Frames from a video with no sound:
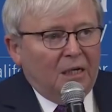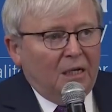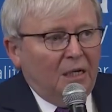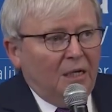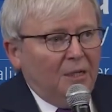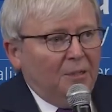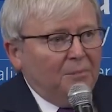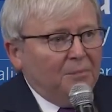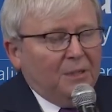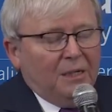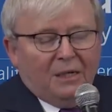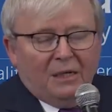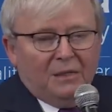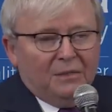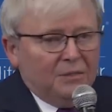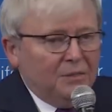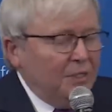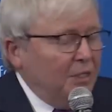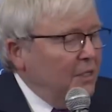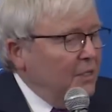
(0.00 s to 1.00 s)

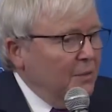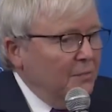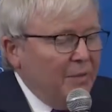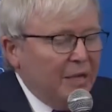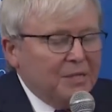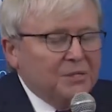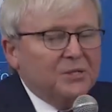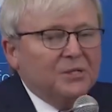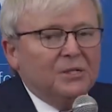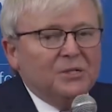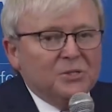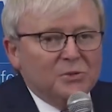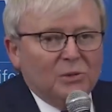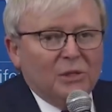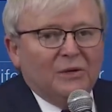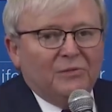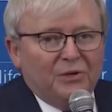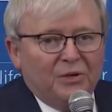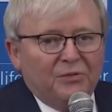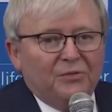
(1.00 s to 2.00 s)
And, you know, the Mexicans will
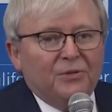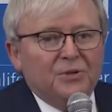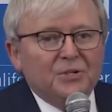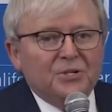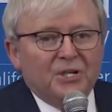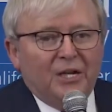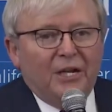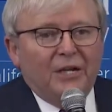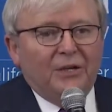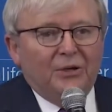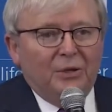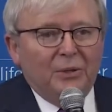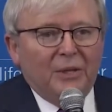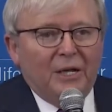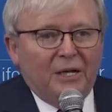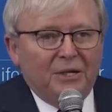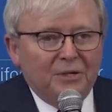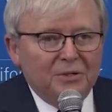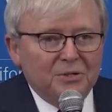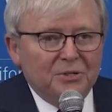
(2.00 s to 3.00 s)
have a different take on
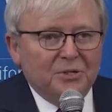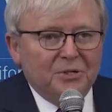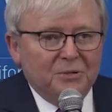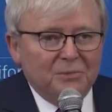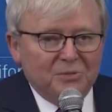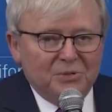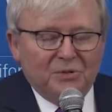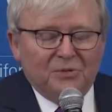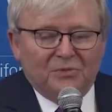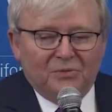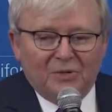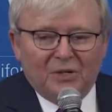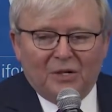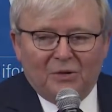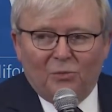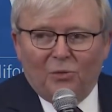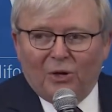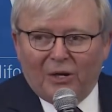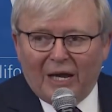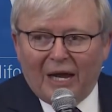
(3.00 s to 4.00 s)
that in terms of
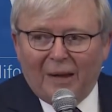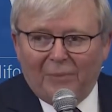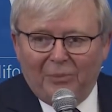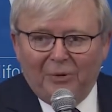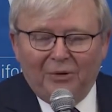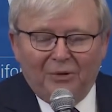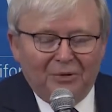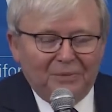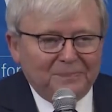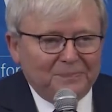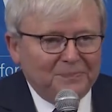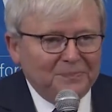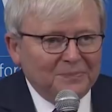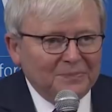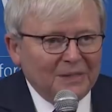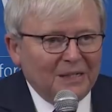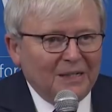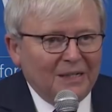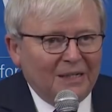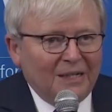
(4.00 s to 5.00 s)
what happened.
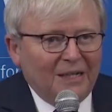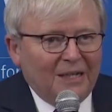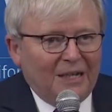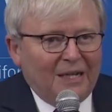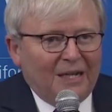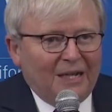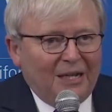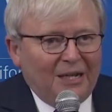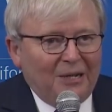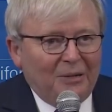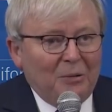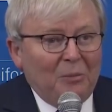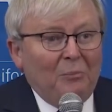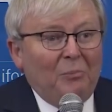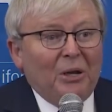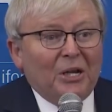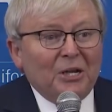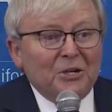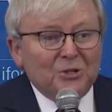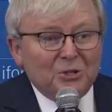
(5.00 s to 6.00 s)

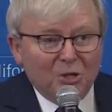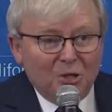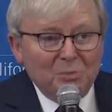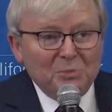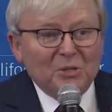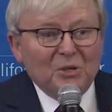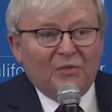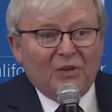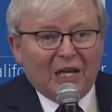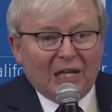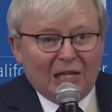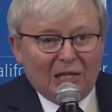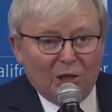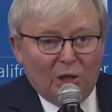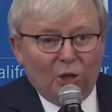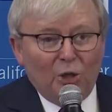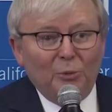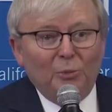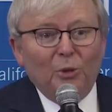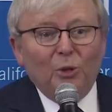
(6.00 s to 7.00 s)
But in terms of a
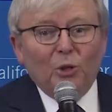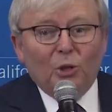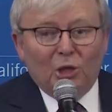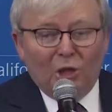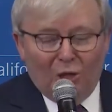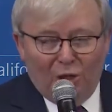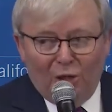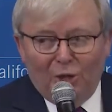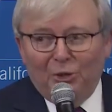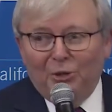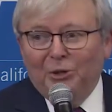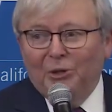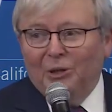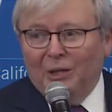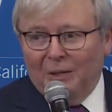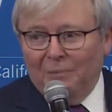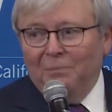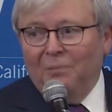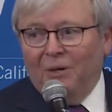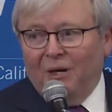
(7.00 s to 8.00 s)
global
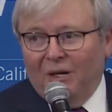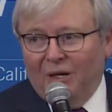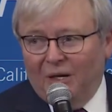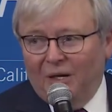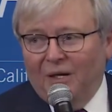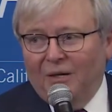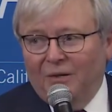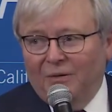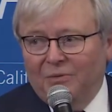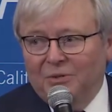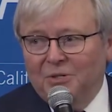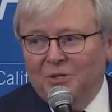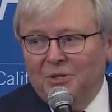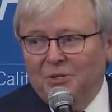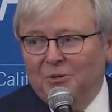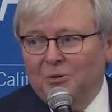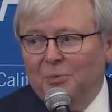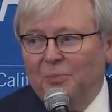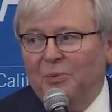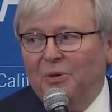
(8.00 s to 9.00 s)
colonial empire, which the
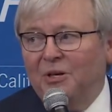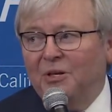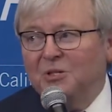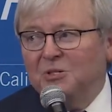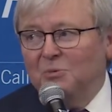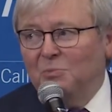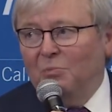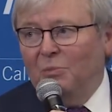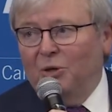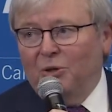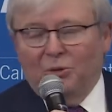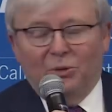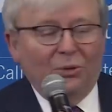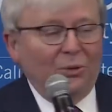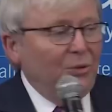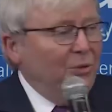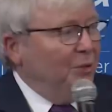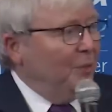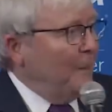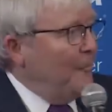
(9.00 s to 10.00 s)
Europeans
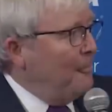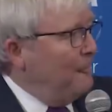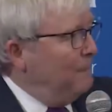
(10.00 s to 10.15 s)
modelled,